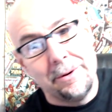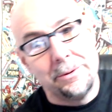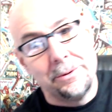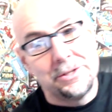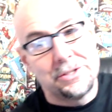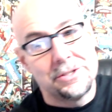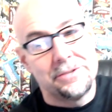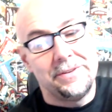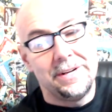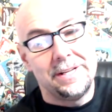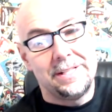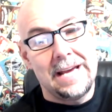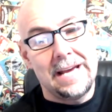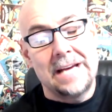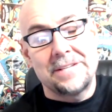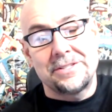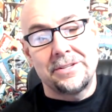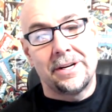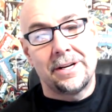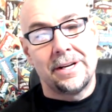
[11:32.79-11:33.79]
was just
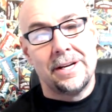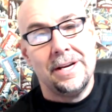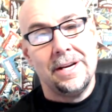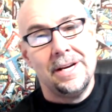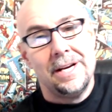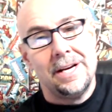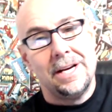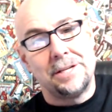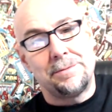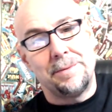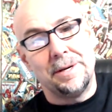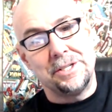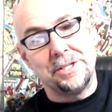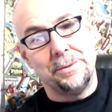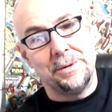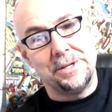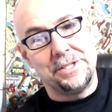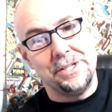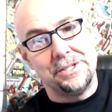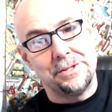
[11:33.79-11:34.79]
fantastic, especially
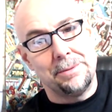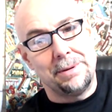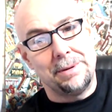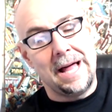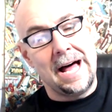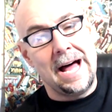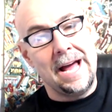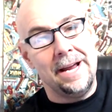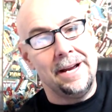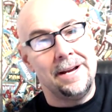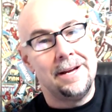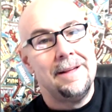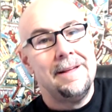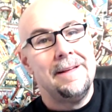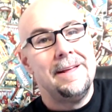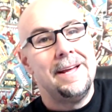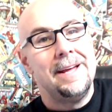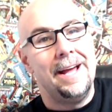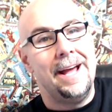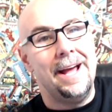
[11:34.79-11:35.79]
when she's applying.
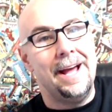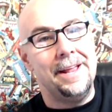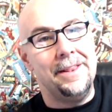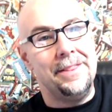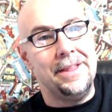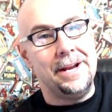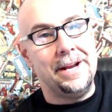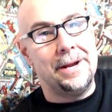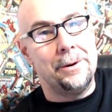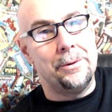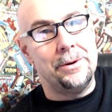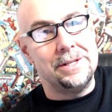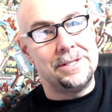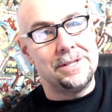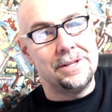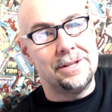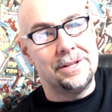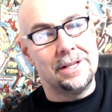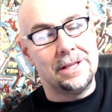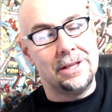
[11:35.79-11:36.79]
And they go into
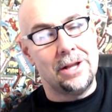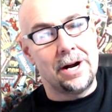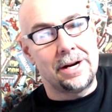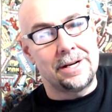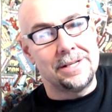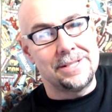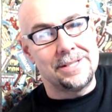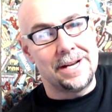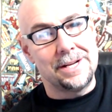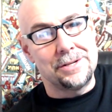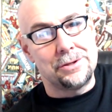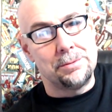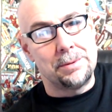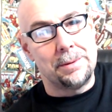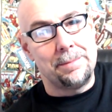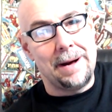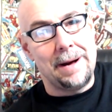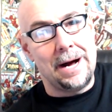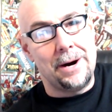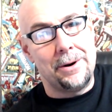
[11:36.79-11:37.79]
the luck is not a
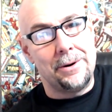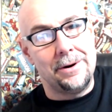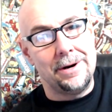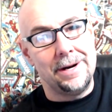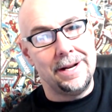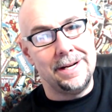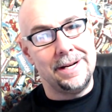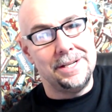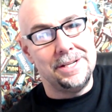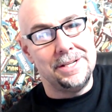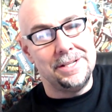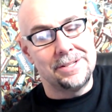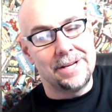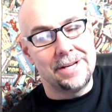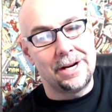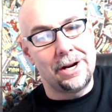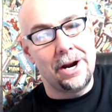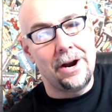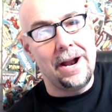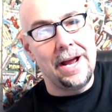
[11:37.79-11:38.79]
superpower. And then she's
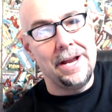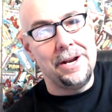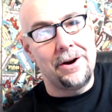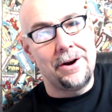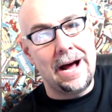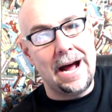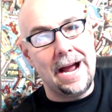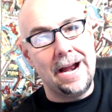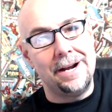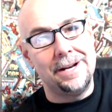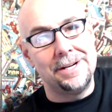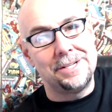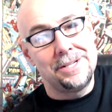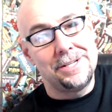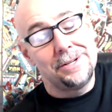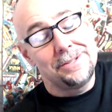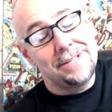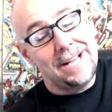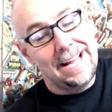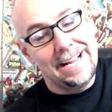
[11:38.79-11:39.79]
like, all right, you're hired. And she
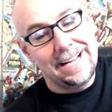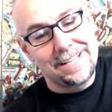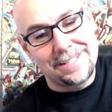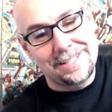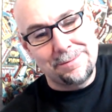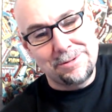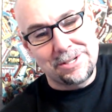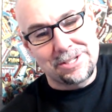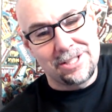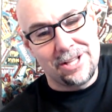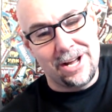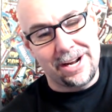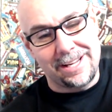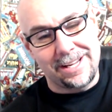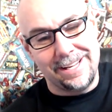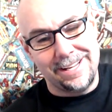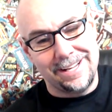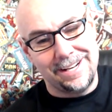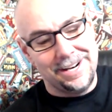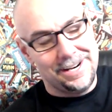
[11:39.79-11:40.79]
goes, I guess I'm just lucky.
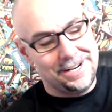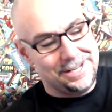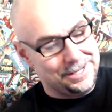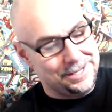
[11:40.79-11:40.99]
And then he